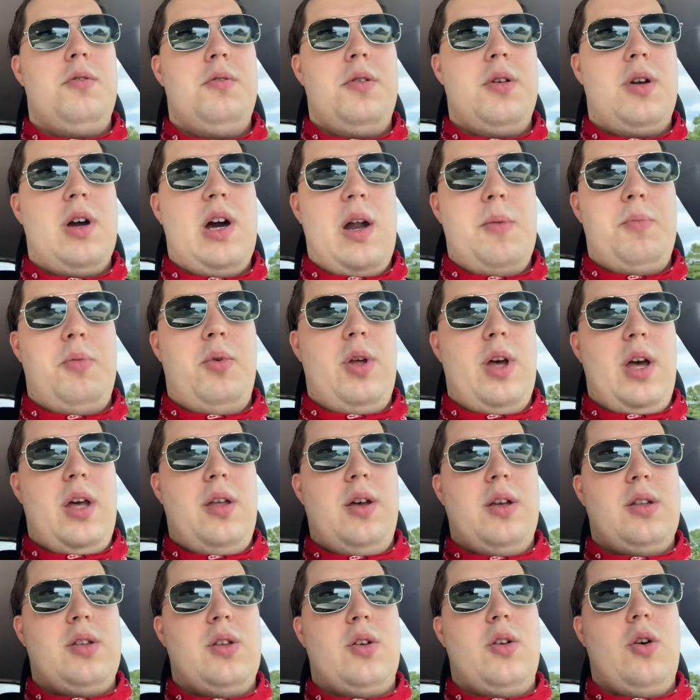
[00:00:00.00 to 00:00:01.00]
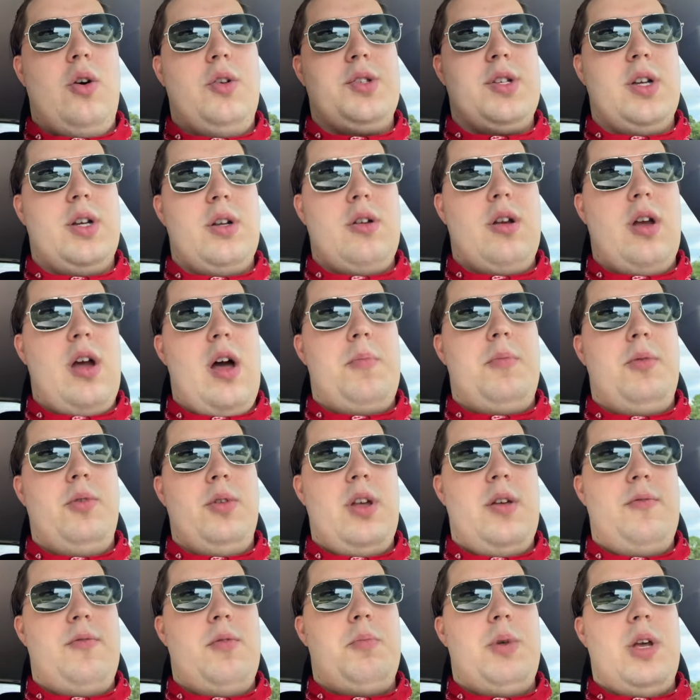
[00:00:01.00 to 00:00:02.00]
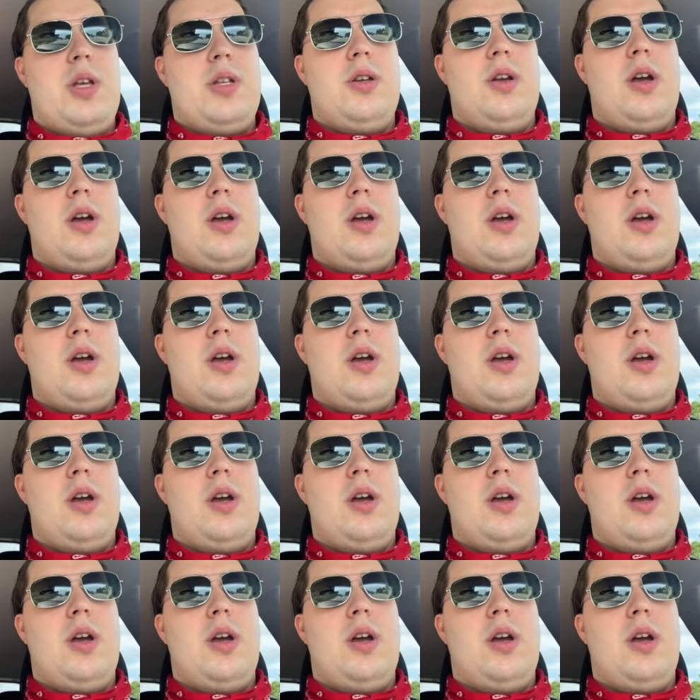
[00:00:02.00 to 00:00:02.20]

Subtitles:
You got to play like the goaltender. You got to believe in, man.